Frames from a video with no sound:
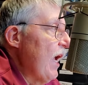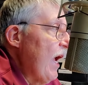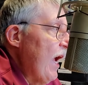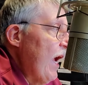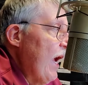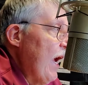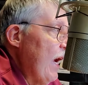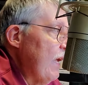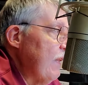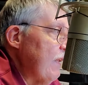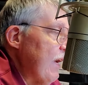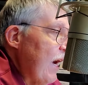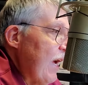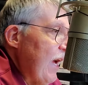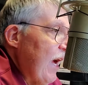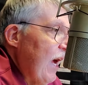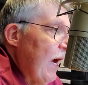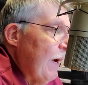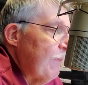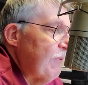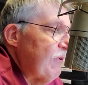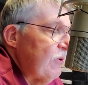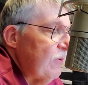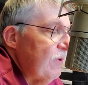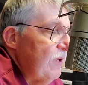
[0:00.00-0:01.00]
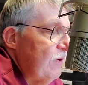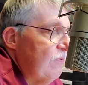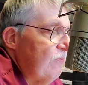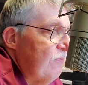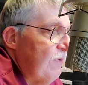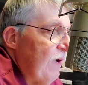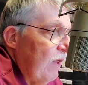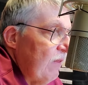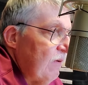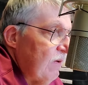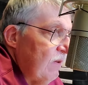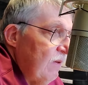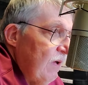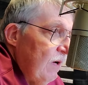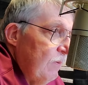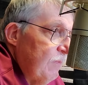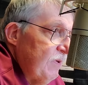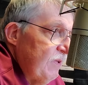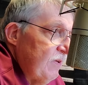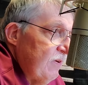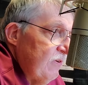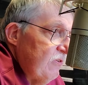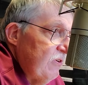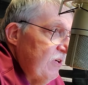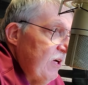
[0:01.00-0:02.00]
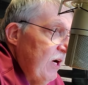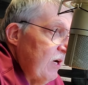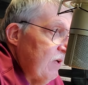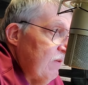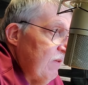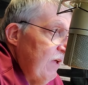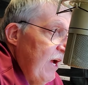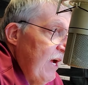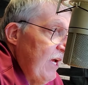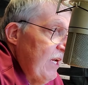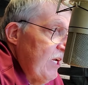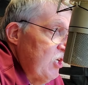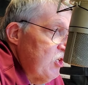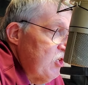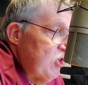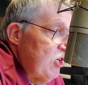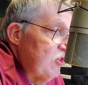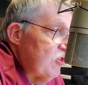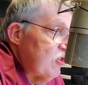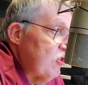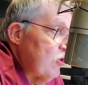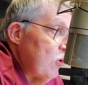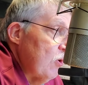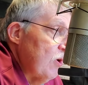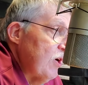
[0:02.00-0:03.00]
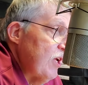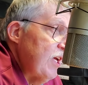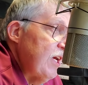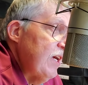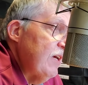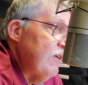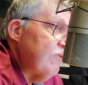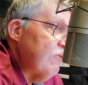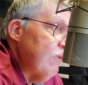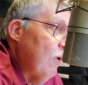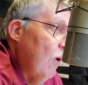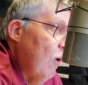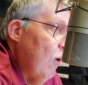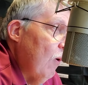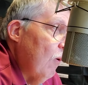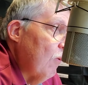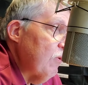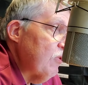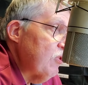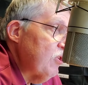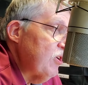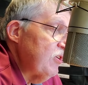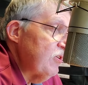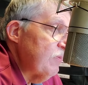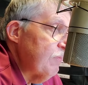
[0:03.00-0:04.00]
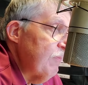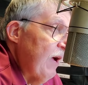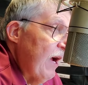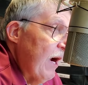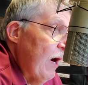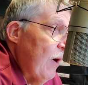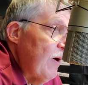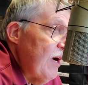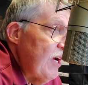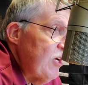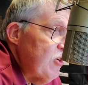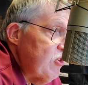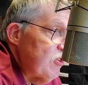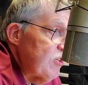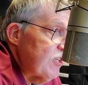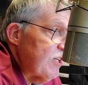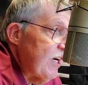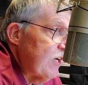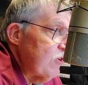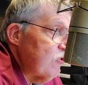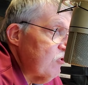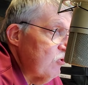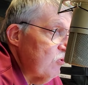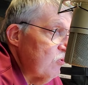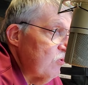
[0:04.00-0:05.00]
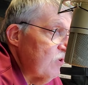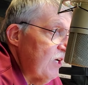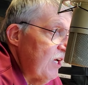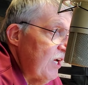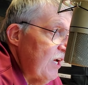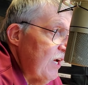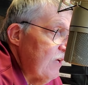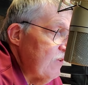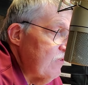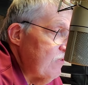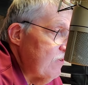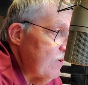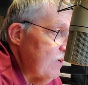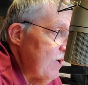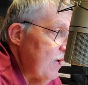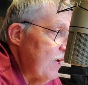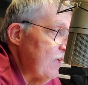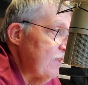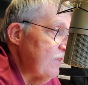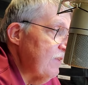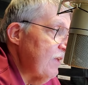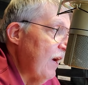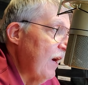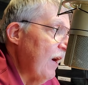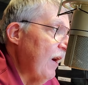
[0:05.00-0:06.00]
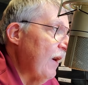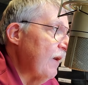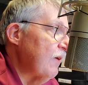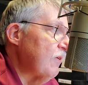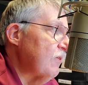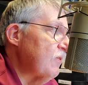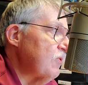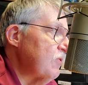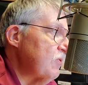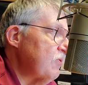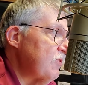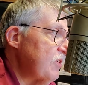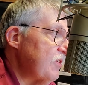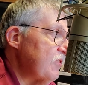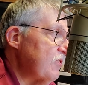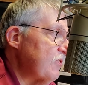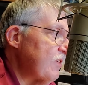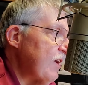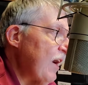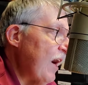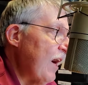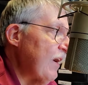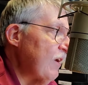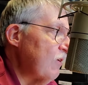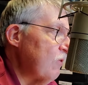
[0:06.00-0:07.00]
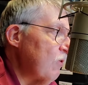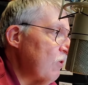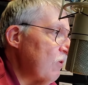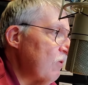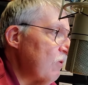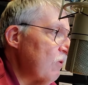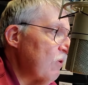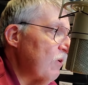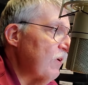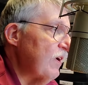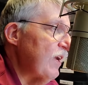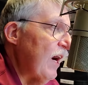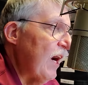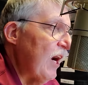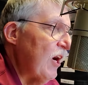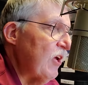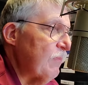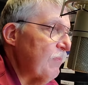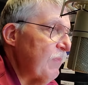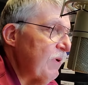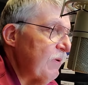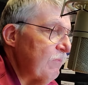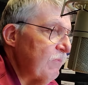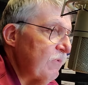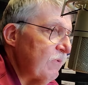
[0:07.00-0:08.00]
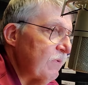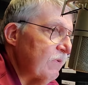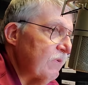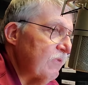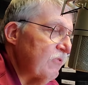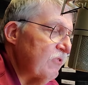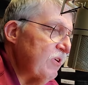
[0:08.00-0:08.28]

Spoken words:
and I absolutely fell in love with this young lady. She's 30 years old. She's married. She's got 2 kids, and she started her and her husband were.